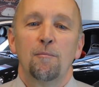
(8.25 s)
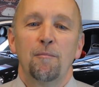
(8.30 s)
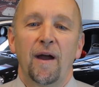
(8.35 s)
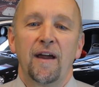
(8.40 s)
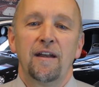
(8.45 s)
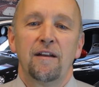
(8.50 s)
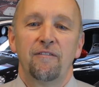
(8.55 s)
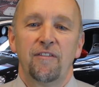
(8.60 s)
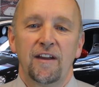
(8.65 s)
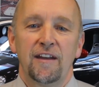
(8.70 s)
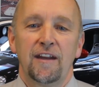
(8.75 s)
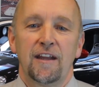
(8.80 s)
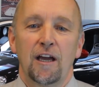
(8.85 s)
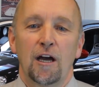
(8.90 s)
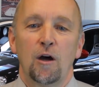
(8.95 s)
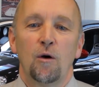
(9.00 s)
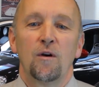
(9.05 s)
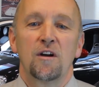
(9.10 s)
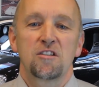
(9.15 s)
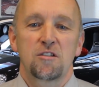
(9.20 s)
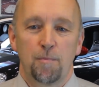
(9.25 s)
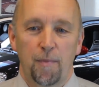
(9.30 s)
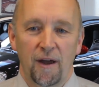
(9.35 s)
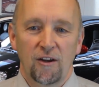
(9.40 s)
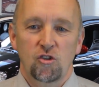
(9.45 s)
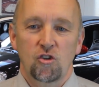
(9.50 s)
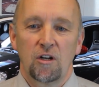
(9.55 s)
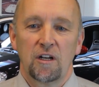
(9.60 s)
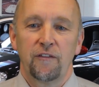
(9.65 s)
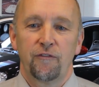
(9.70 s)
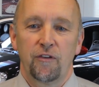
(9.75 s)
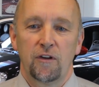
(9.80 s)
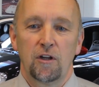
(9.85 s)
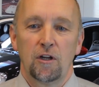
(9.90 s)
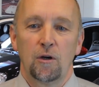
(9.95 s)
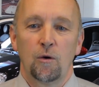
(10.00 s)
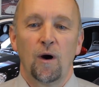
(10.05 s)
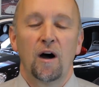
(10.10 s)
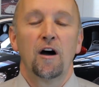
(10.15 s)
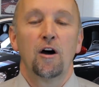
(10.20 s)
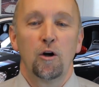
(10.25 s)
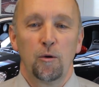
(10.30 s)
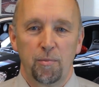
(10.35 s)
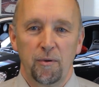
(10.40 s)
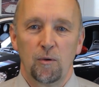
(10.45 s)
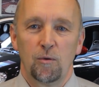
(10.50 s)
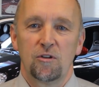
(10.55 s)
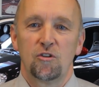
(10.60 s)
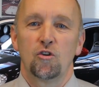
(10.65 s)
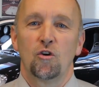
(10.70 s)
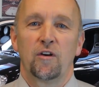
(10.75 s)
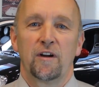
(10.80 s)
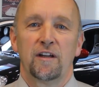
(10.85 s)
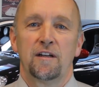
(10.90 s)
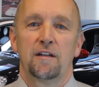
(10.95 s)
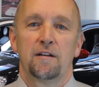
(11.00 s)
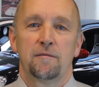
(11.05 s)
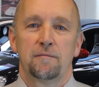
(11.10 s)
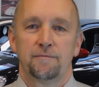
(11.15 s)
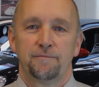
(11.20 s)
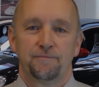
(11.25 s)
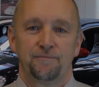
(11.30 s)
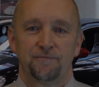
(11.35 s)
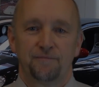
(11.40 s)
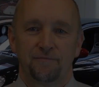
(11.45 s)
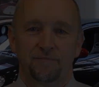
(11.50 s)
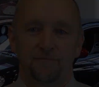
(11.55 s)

made a video especially for you. I hope you enjoy it.